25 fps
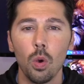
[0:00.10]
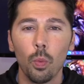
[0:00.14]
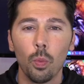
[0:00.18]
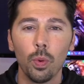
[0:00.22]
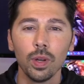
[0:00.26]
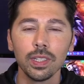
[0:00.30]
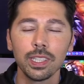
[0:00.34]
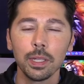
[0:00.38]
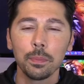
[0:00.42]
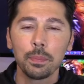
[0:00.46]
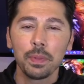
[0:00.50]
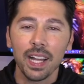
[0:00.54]

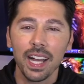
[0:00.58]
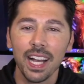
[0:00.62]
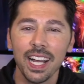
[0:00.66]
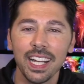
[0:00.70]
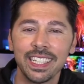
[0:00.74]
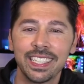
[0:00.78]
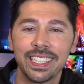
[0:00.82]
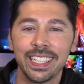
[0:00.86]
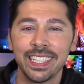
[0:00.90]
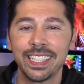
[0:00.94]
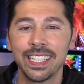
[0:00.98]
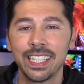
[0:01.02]
What's up
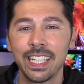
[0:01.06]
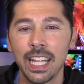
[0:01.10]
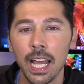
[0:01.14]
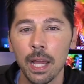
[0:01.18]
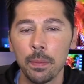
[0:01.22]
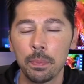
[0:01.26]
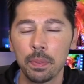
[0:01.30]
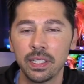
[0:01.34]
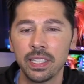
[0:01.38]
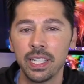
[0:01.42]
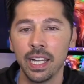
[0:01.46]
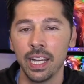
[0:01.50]
guys, this is
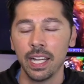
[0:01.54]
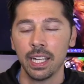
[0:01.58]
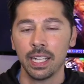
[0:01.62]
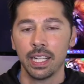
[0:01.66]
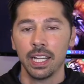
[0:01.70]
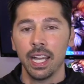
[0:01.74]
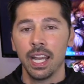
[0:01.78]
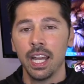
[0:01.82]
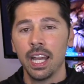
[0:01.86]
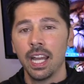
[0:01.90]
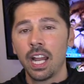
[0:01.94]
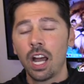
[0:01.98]
TampaTec,
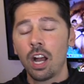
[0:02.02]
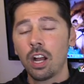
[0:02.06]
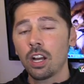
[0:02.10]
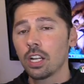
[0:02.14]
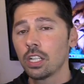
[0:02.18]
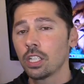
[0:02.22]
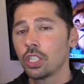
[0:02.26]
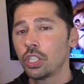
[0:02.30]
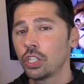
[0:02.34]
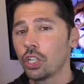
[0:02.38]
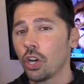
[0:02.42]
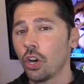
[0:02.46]
and I'm
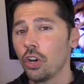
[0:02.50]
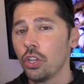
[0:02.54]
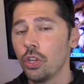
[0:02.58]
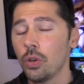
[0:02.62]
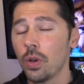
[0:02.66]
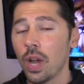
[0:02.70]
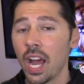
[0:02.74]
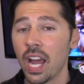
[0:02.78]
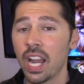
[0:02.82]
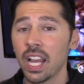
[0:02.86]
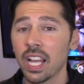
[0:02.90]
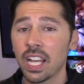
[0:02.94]
gonna show
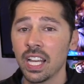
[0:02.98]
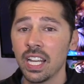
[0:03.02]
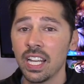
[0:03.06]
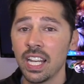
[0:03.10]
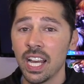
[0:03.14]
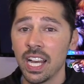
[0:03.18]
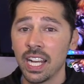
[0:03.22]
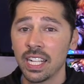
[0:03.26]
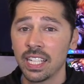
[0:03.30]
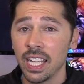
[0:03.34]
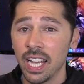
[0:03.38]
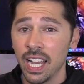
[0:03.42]
you how to
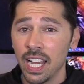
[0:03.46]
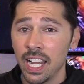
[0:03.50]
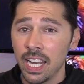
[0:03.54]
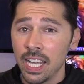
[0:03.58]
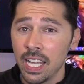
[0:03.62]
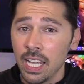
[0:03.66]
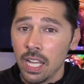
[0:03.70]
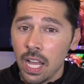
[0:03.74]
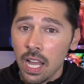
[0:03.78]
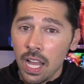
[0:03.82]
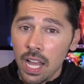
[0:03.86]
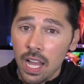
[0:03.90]
connect
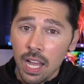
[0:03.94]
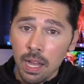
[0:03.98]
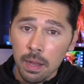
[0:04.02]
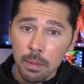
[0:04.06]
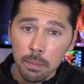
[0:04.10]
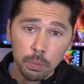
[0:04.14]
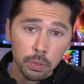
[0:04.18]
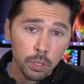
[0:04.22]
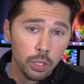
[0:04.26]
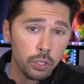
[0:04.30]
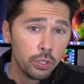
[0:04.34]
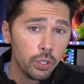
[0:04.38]
any
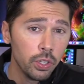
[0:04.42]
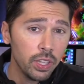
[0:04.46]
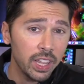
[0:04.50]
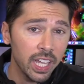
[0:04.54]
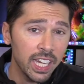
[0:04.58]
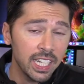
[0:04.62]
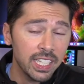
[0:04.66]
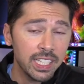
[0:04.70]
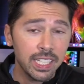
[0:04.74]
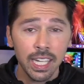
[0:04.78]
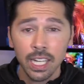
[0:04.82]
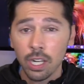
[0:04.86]
Bluetooth
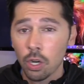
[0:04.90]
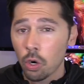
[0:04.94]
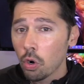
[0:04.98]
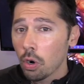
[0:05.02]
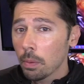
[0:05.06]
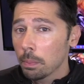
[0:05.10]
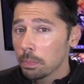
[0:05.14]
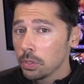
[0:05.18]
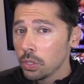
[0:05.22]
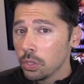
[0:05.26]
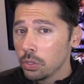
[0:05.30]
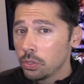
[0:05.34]
headset
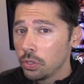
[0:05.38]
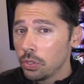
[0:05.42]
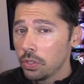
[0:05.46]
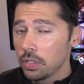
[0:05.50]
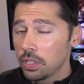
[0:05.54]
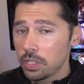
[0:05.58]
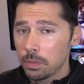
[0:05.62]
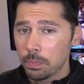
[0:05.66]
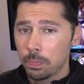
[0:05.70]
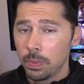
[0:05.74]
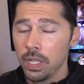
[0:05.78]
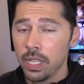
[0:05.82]
or Bluetooth
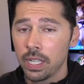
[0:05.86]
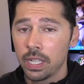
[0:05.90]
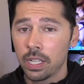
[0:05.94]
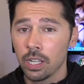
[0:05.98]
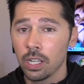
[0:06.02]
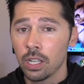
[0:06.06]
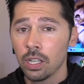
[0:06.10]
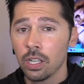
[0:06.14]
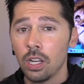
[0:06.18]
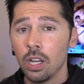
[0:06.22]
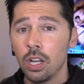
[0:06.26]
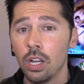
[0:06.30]

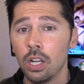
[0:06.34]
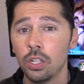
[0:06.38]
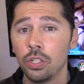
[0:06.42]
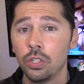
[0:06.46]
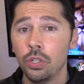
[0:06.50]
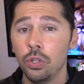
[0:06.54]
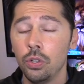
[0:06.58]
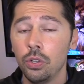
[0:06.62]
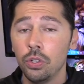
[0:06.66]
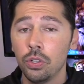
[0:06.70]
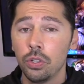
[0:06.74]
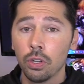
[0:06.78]
speaker
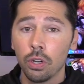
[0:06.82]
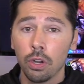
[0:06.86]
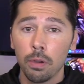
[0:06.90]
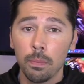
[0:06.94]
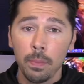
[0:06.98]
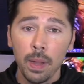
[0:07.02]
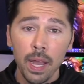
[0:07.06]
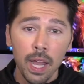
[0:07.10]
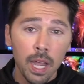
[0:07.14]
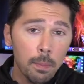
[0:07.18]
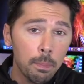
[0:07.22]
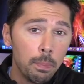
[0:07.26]
to your
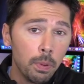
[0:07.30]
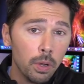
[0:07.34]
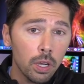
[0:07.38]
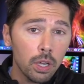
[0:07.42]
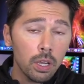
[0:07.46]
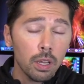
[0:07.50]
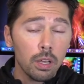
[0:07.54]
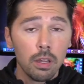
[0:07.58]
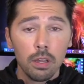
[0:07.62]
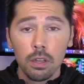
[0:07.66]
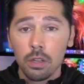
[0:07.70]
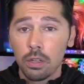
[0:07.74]

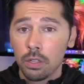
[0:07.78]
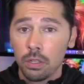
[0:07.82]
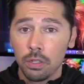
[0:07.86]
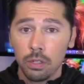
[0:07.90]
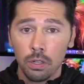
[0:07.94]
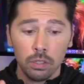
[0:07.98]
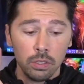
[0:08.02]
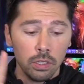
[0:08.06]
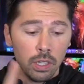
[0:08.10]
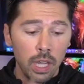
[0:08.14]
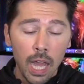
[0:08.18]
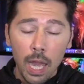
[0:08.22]
MacBook,
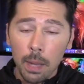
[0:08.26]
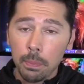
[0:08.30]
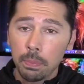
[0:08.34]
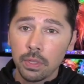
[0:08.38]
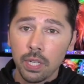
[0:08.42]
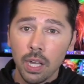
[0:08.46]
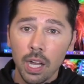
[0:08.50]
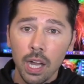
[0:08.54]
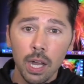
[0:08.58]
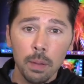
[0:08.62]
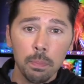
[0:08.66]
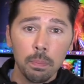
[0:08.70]
your
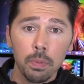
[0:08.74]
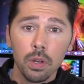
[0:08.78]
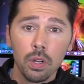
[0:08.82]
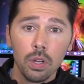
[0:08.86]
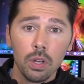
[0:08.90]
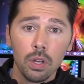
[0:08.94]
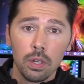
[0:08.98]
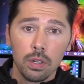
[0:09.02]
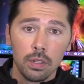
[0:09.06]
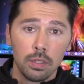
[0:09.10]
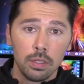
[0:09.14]
laptop,